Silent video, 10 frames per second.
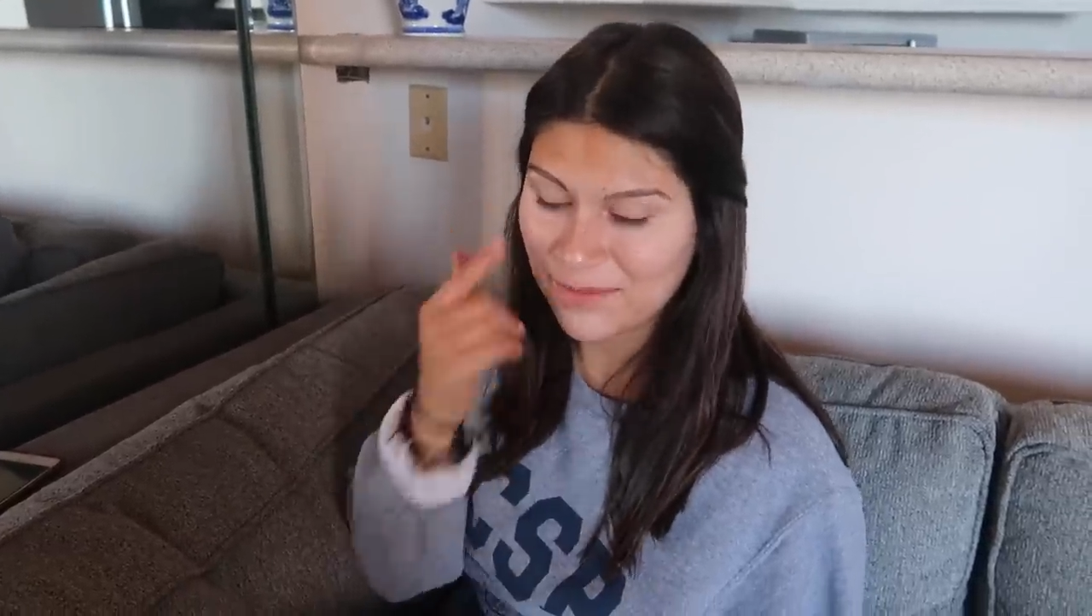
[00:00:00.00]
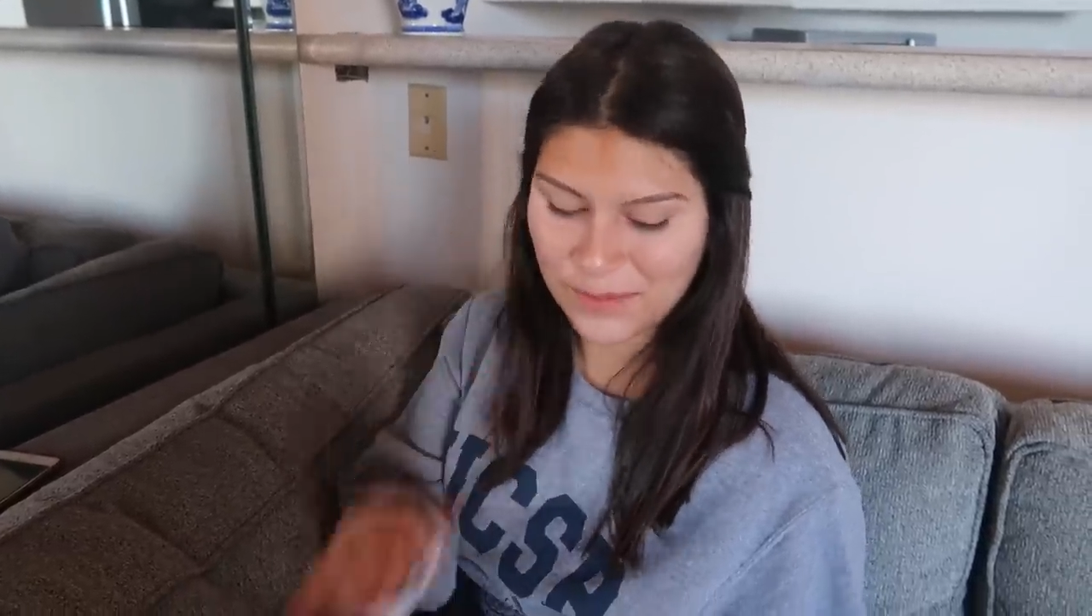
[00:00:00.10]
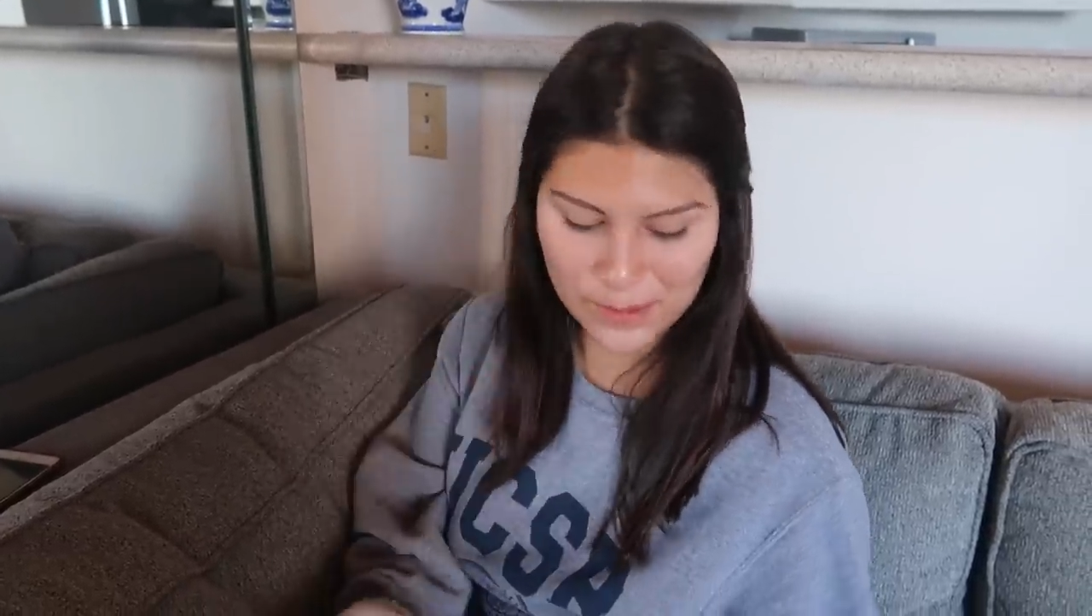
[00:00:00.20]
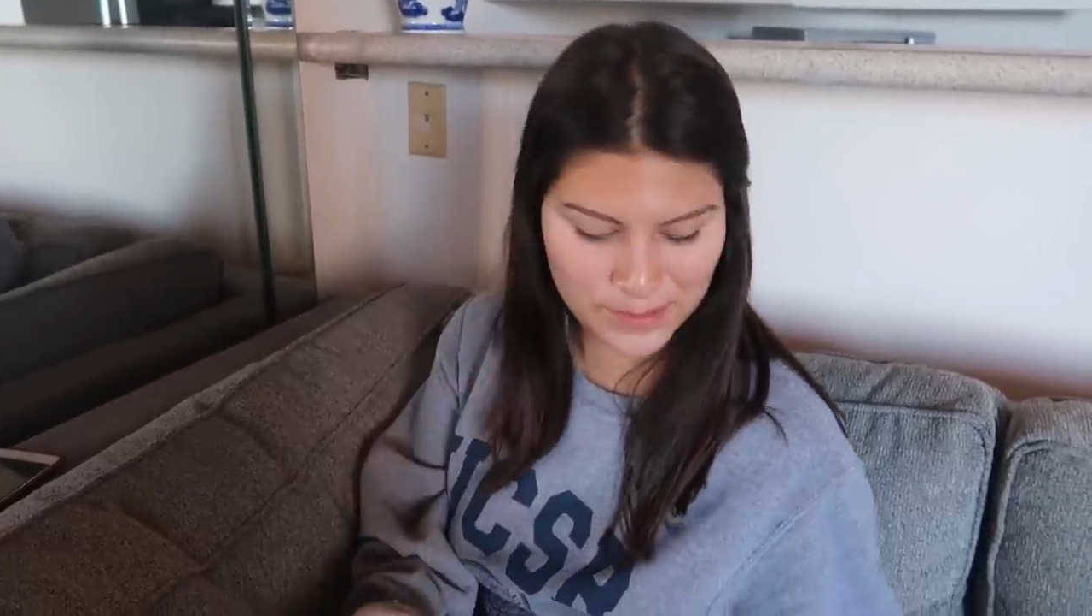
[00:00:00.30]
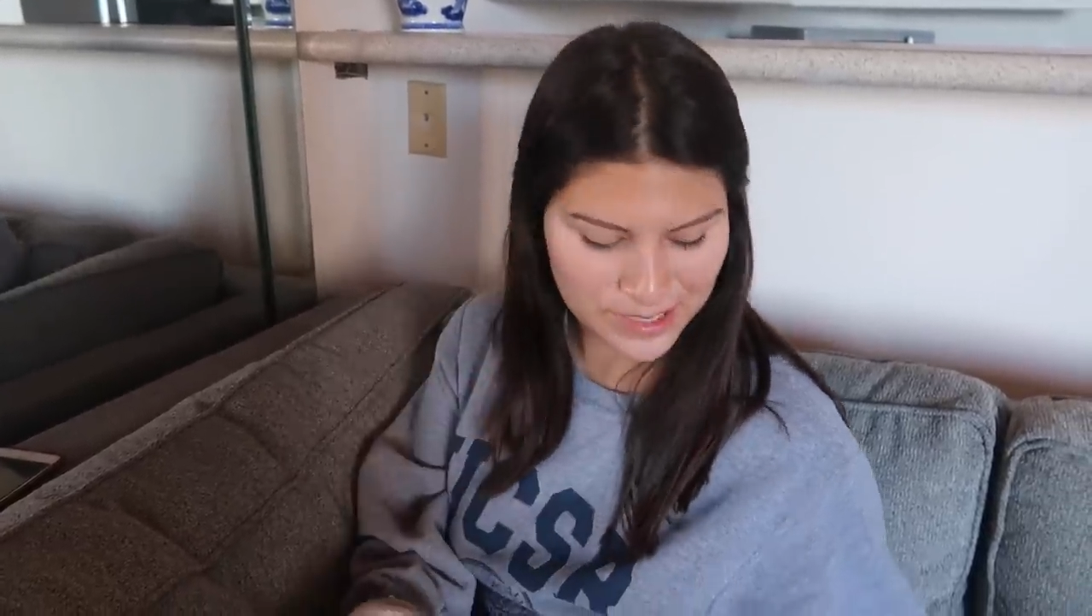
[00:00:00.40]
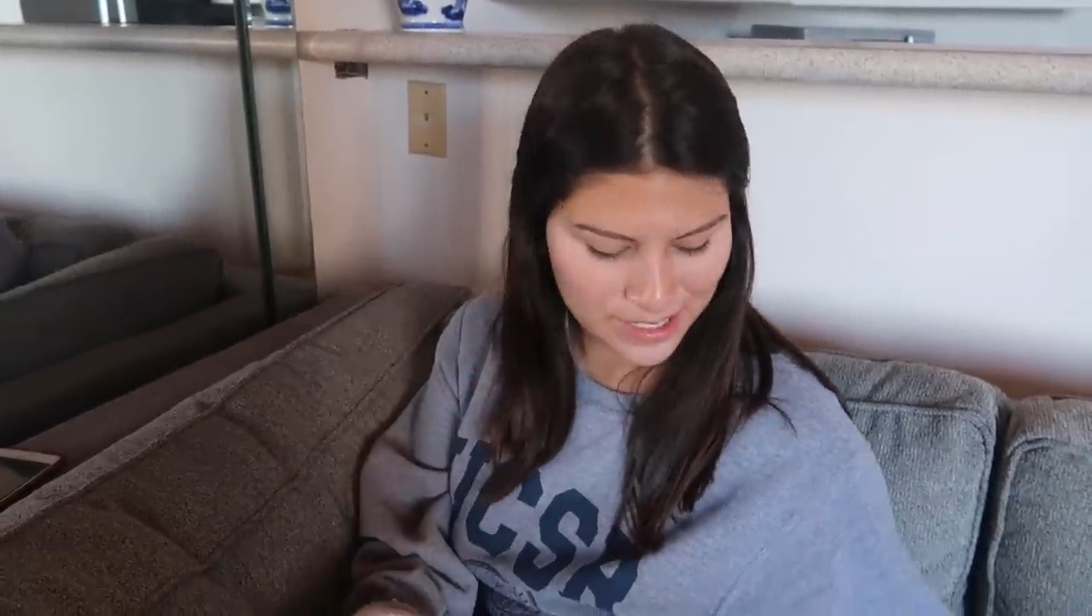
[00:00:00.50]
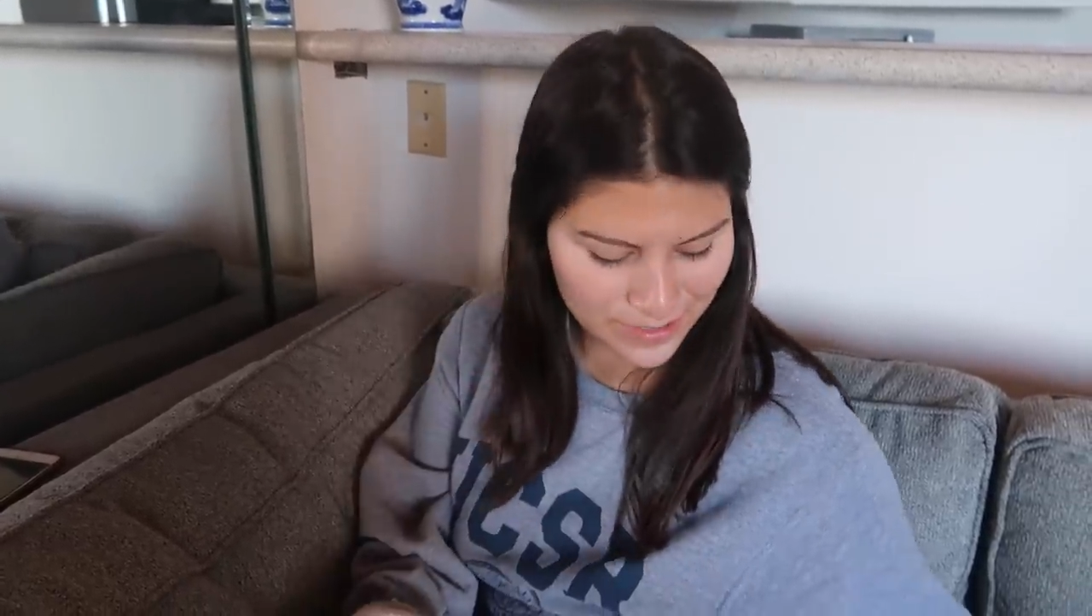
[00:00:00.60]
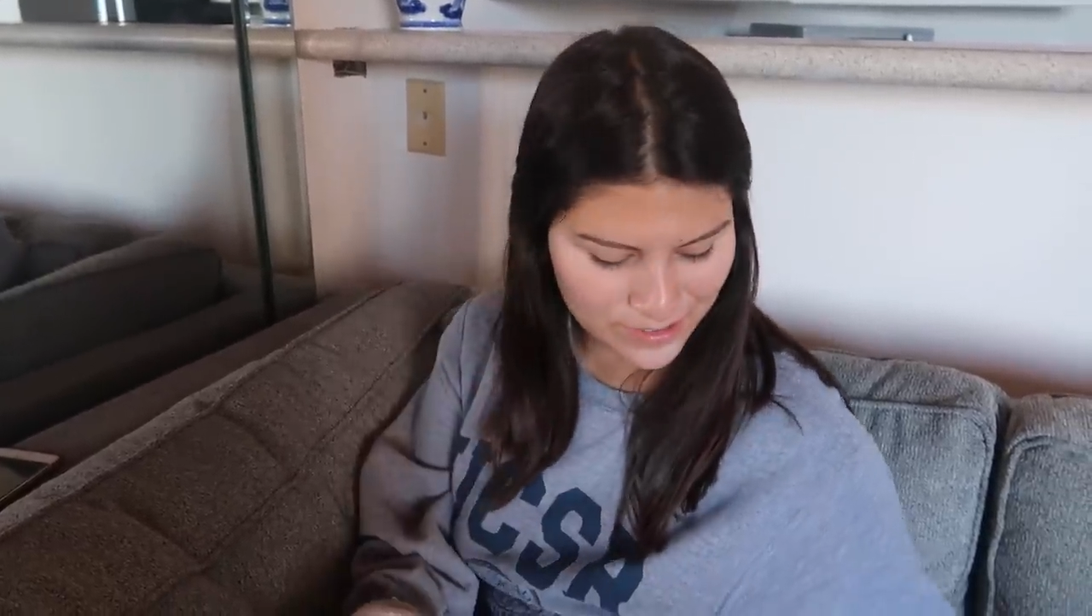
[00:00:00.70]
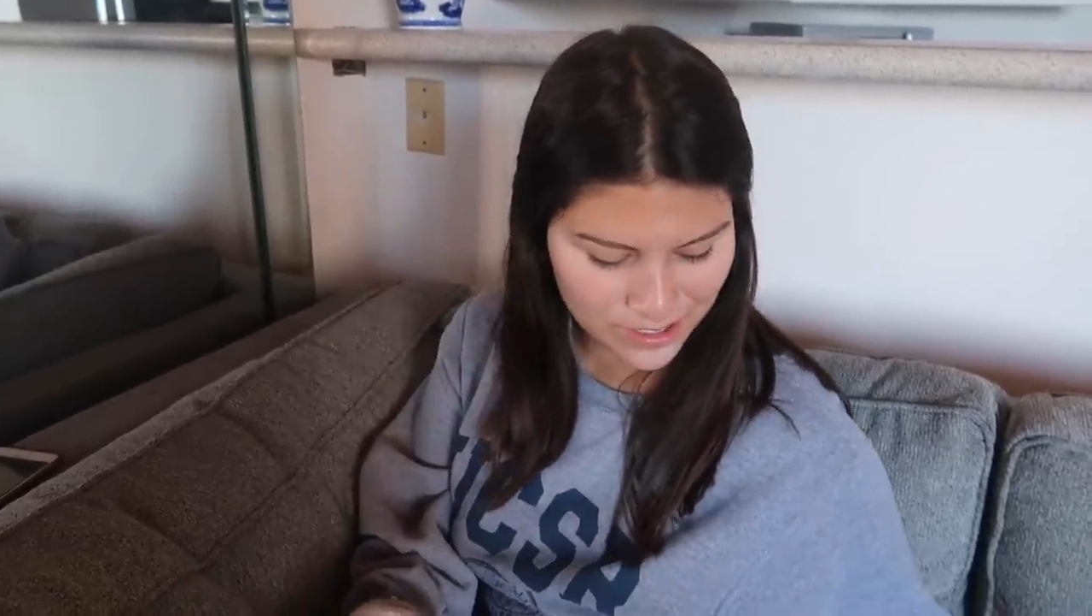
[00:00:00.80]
purposely have